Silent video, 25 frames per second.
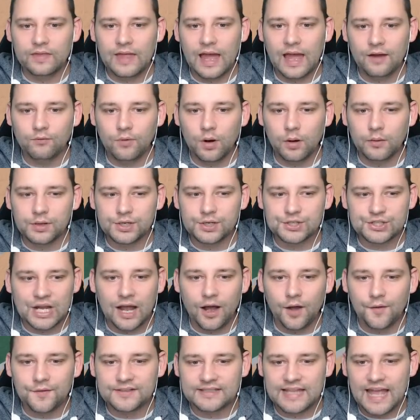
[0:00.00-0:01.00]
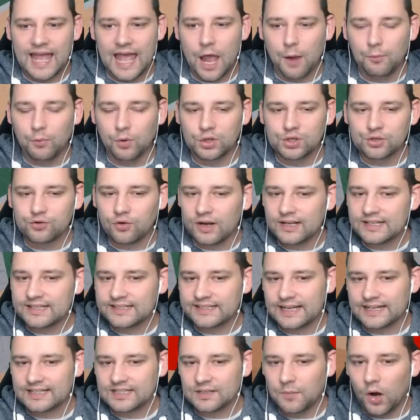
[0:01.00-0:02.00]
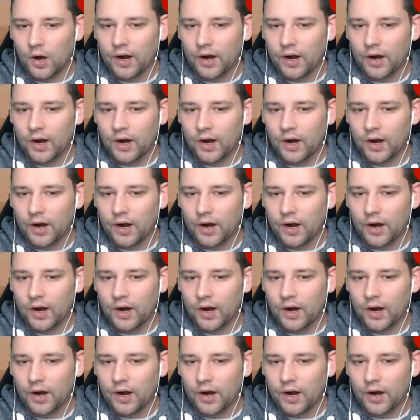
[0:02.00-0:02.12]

that row of shelves there and we'll try and stick some